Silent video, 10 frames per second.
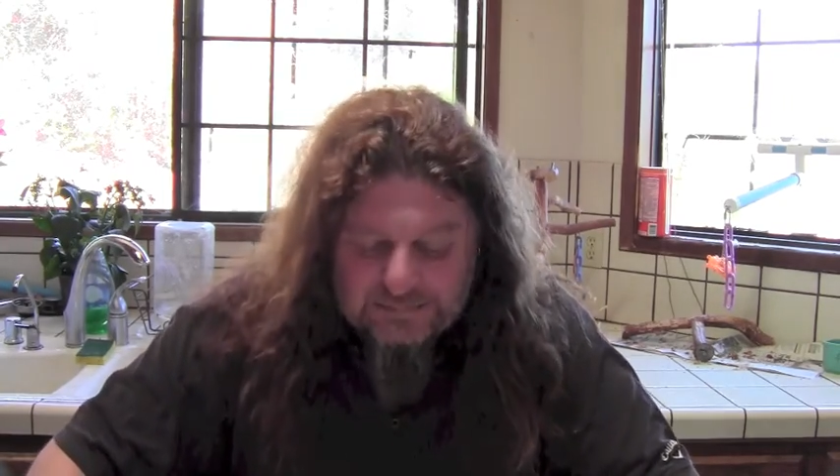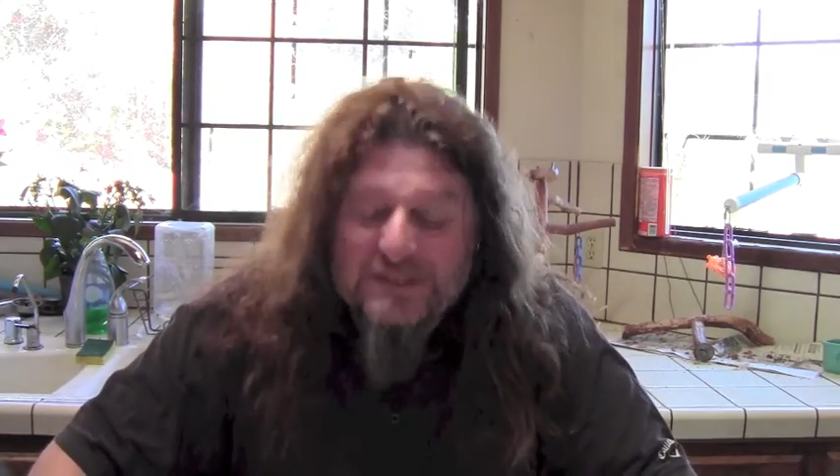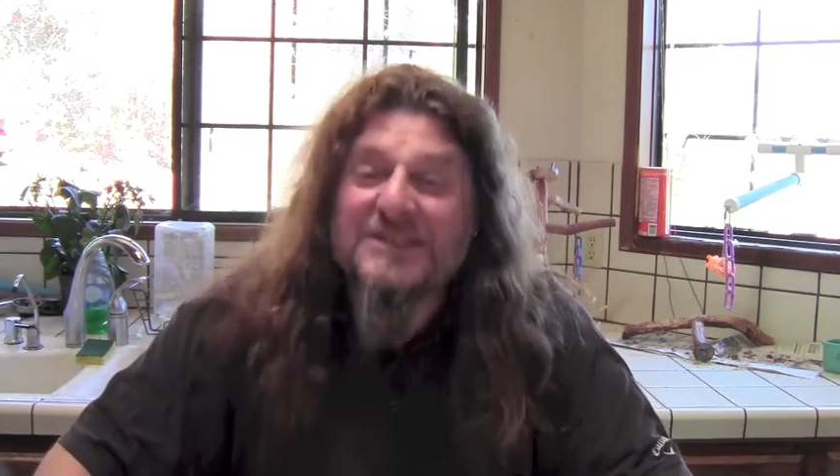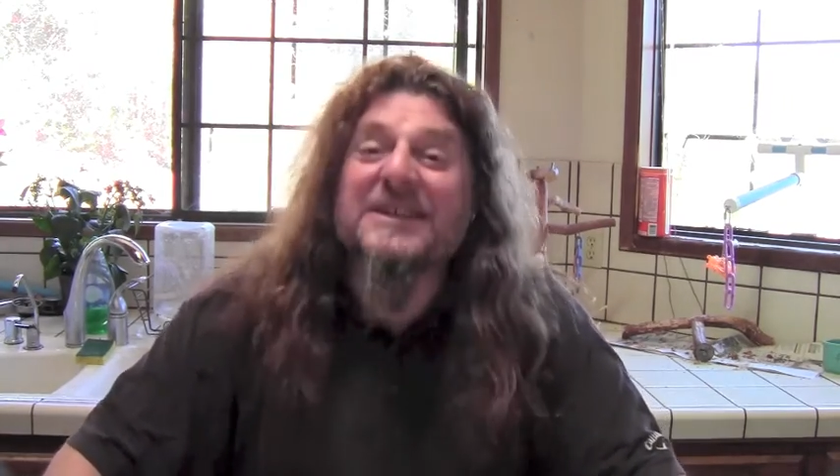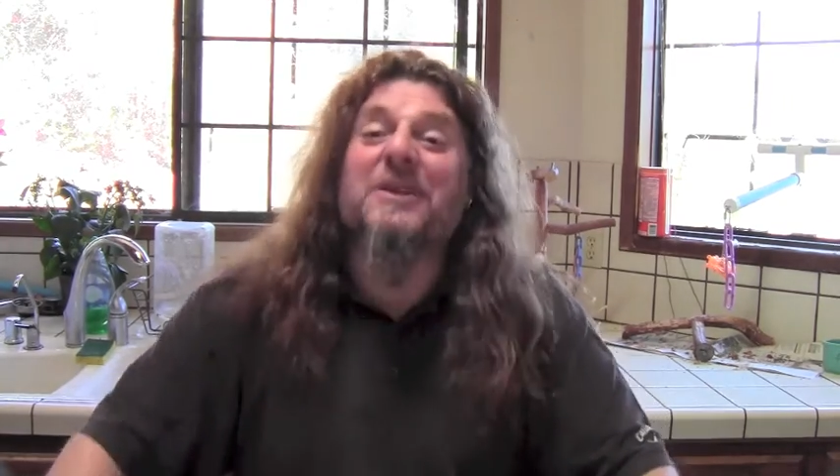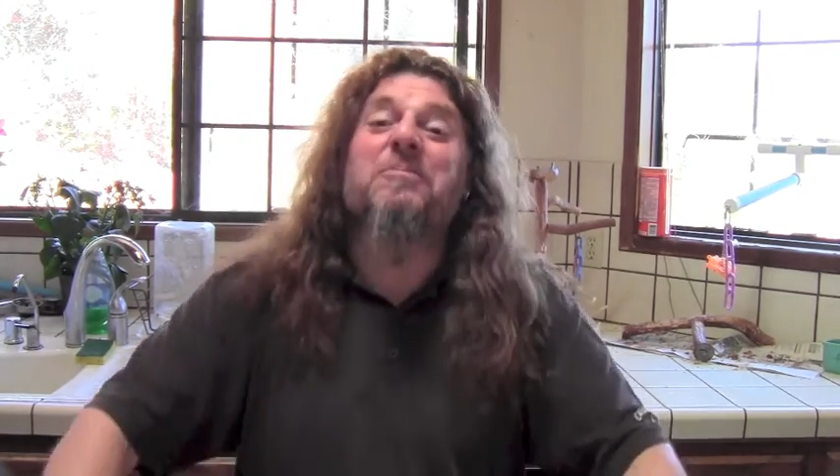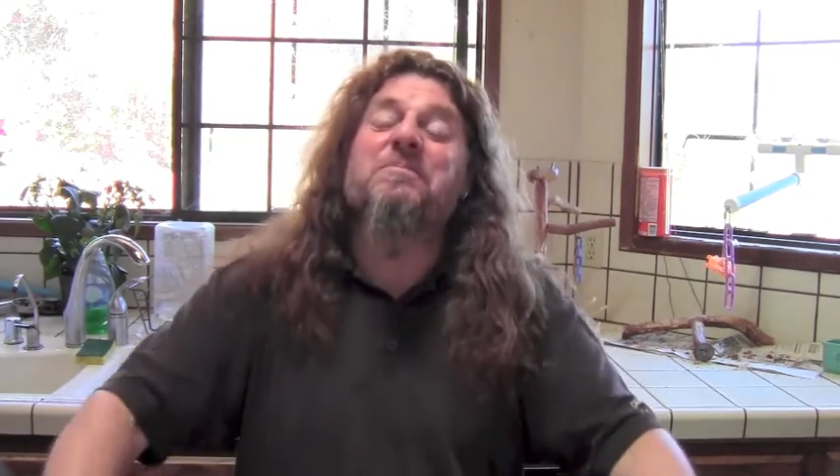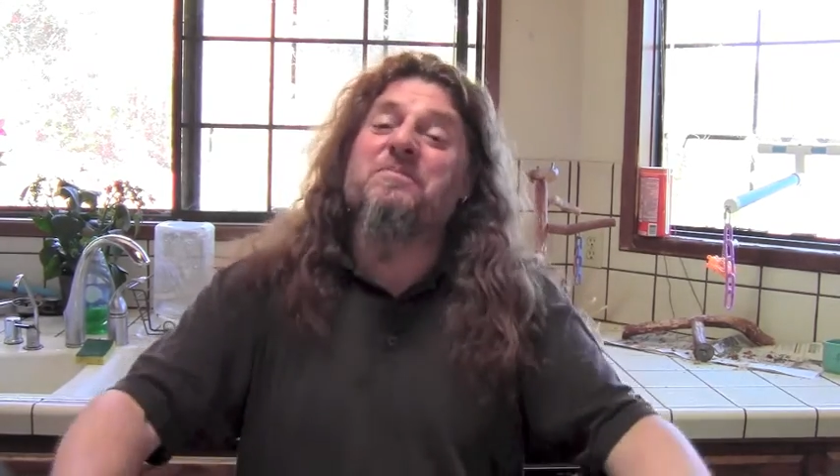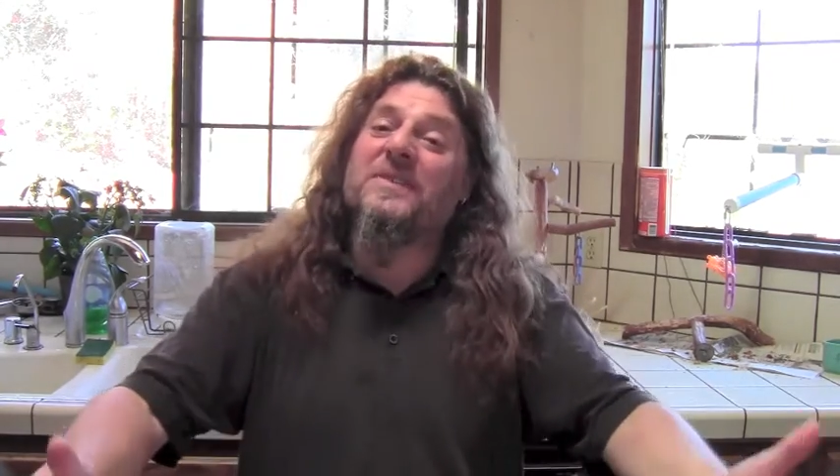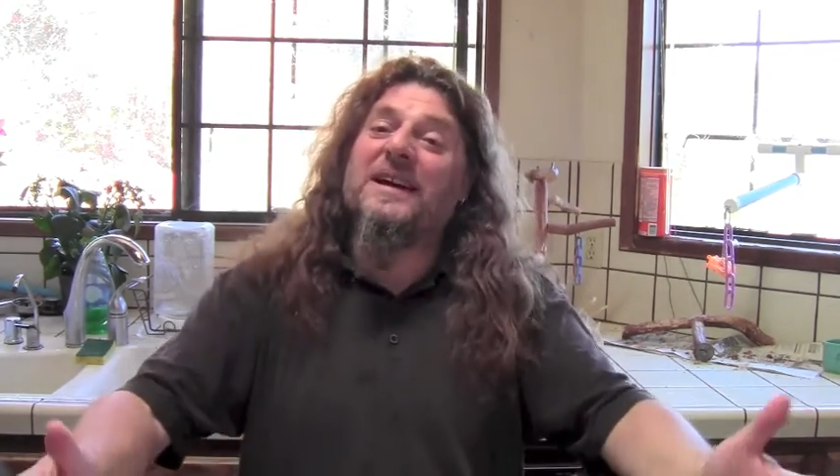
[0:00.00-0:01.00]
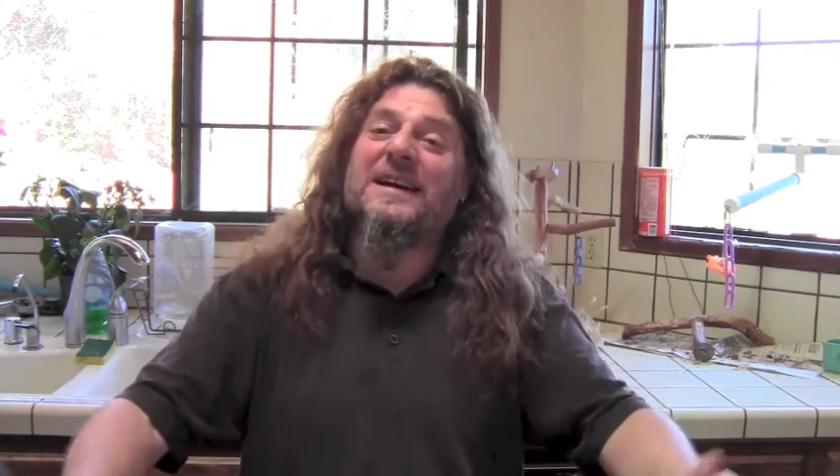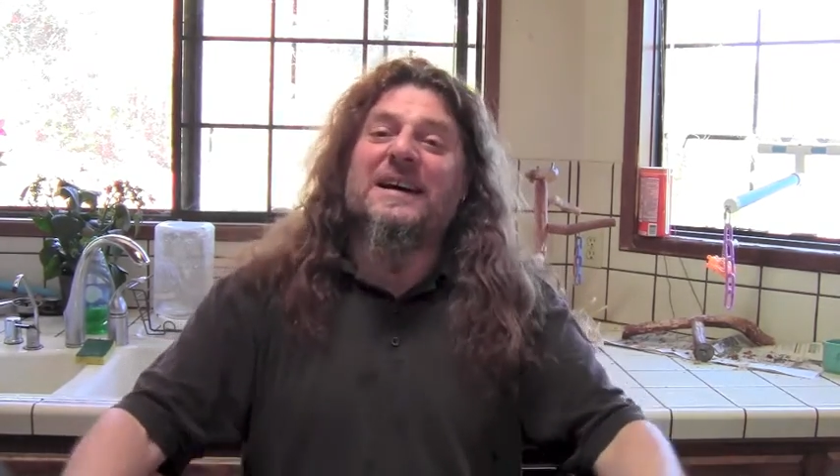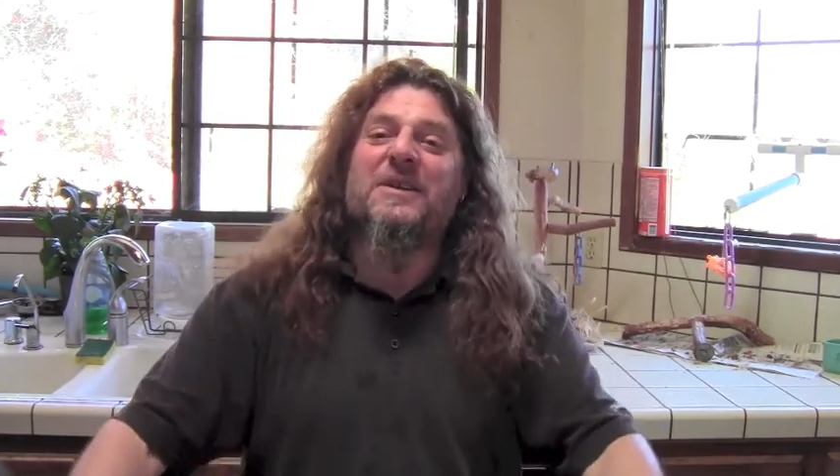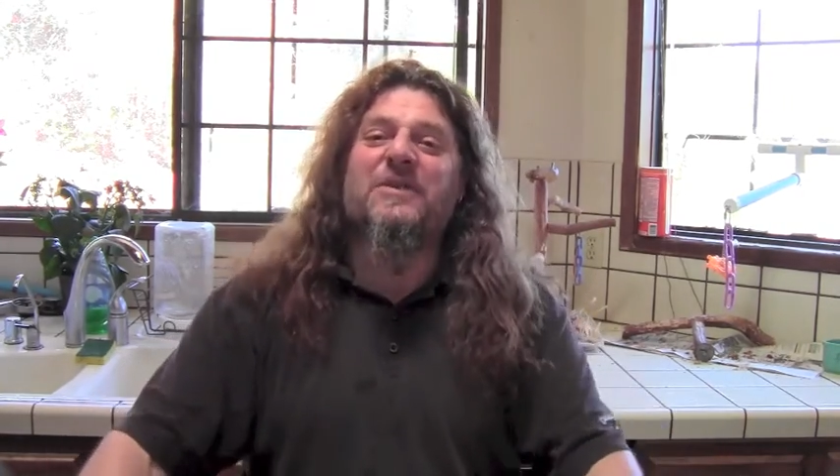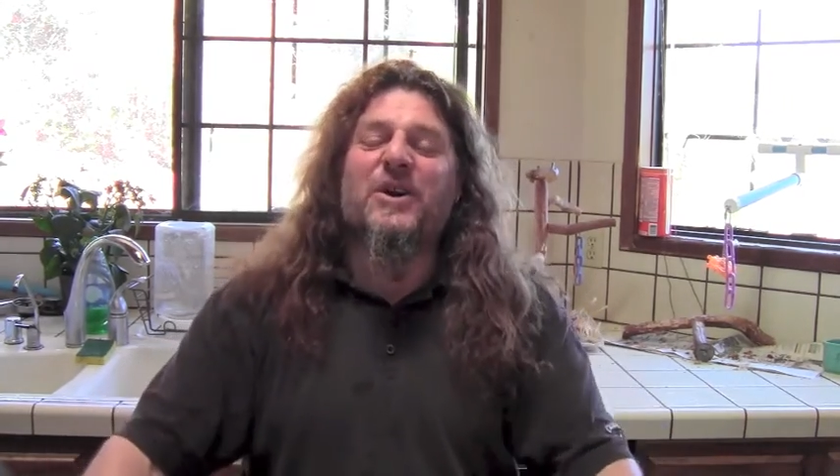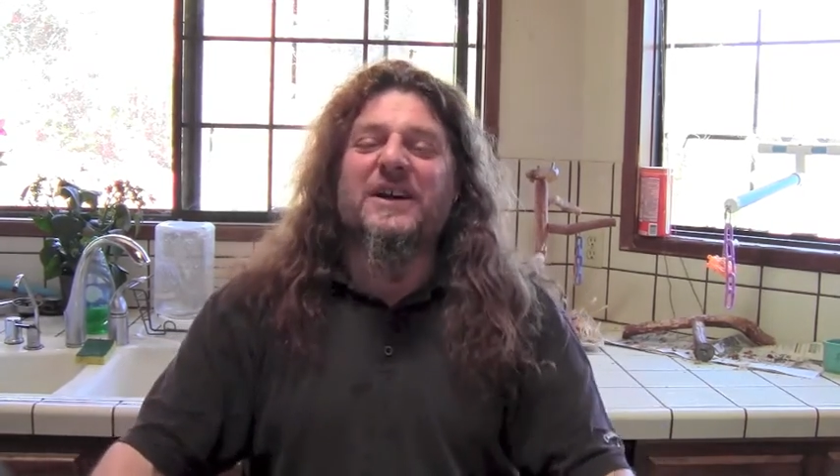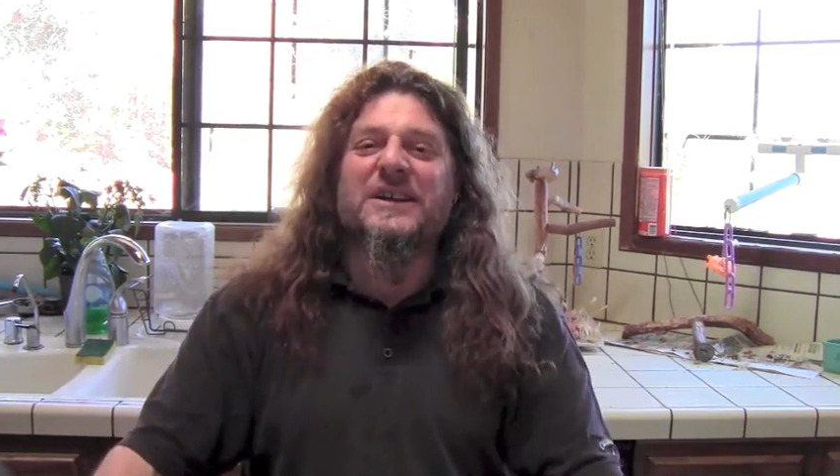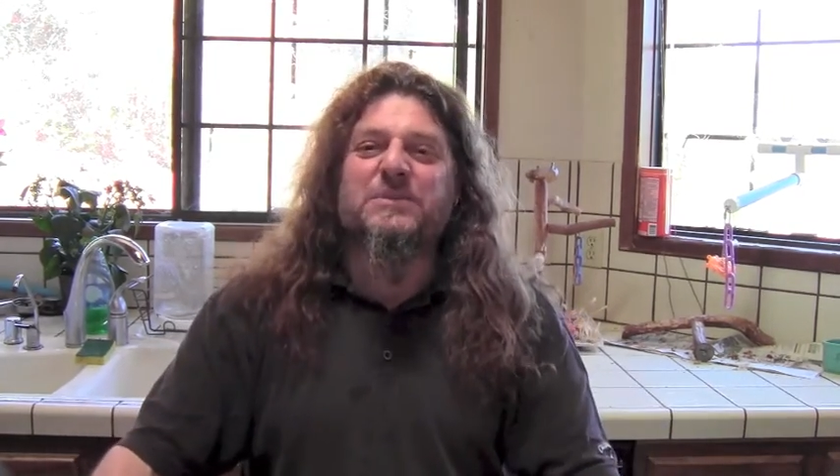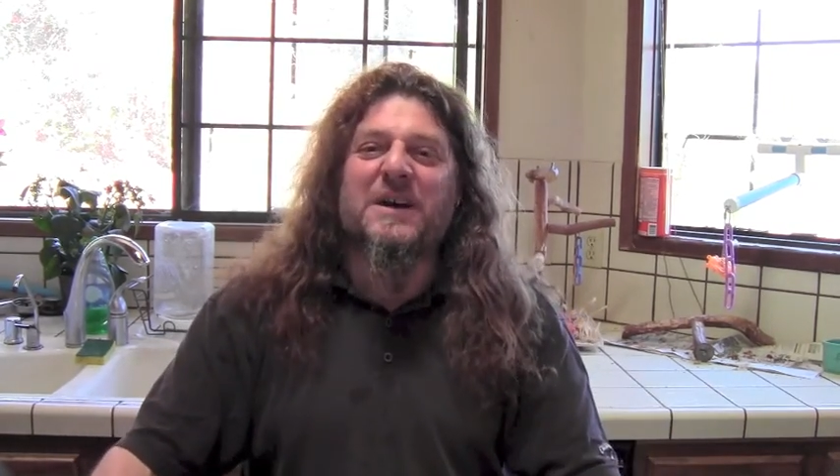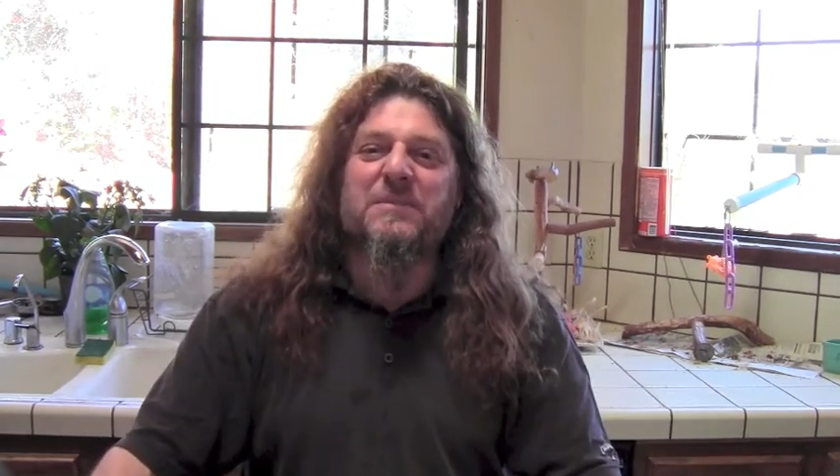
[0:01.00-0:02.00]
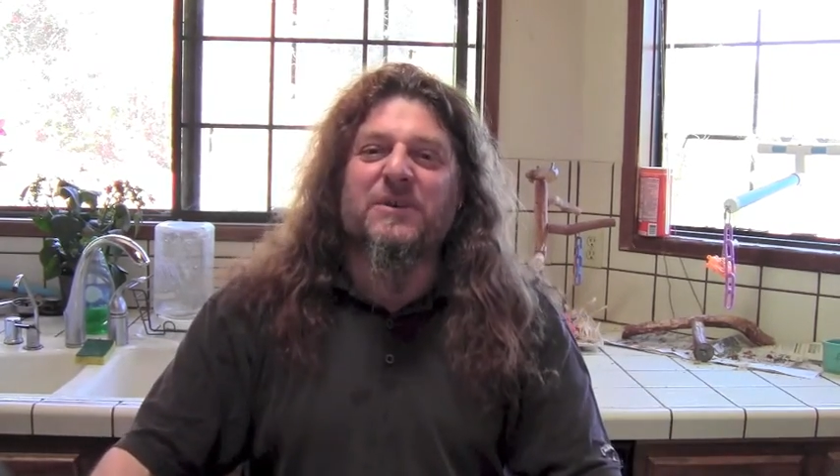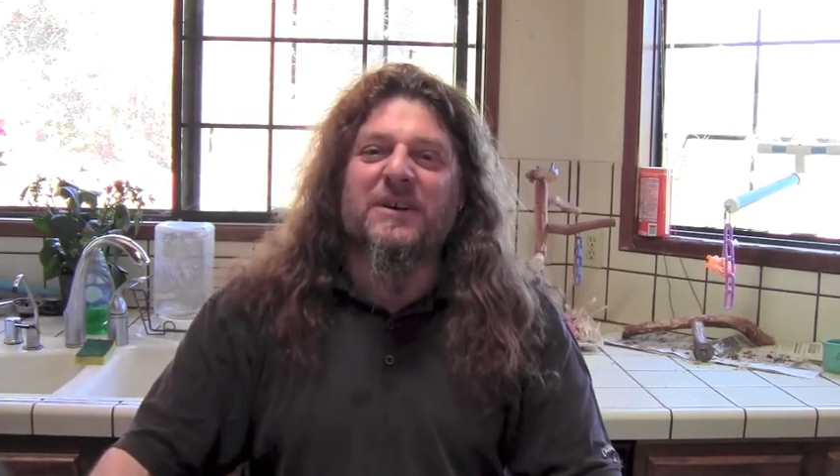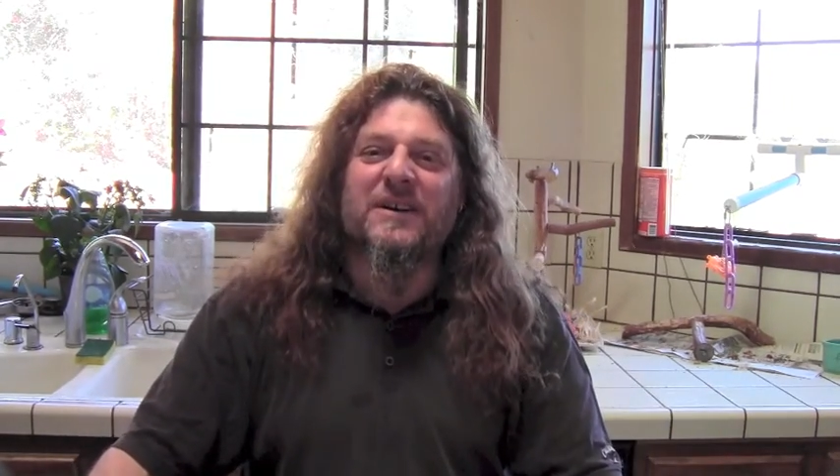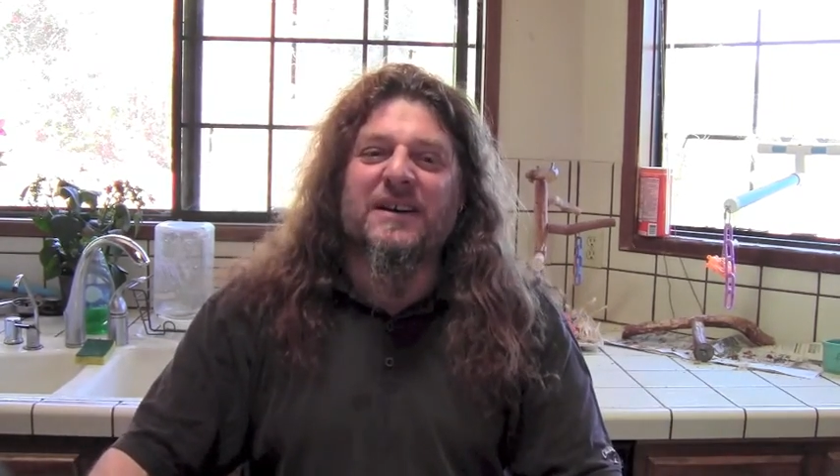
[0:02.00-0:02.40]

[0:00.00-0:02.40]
But still, a very nice pepper.